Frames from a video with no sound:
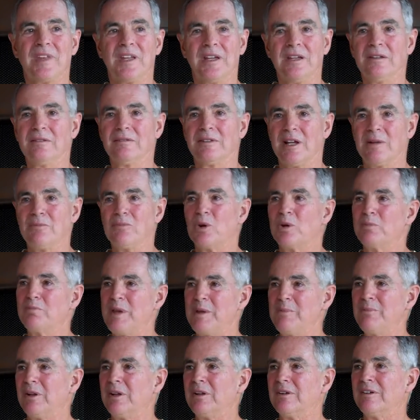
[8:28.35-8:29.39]
yeah, a lot more
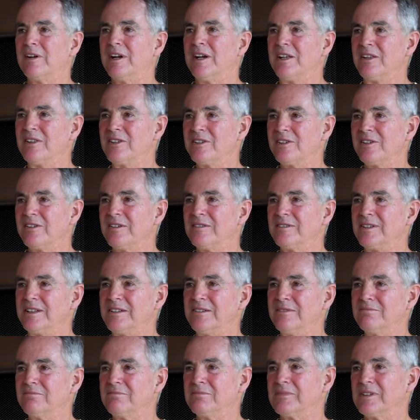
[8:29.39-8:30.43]
people around. So I
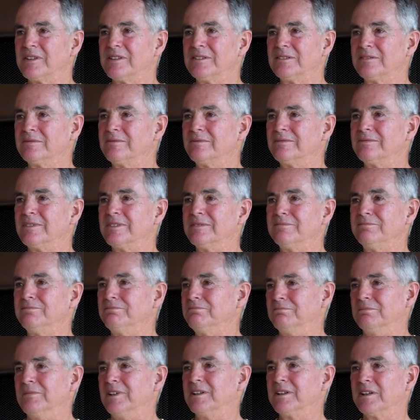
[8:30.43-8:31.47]

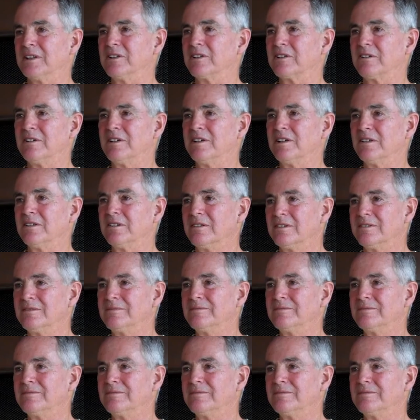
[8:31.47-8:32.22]
think it's great.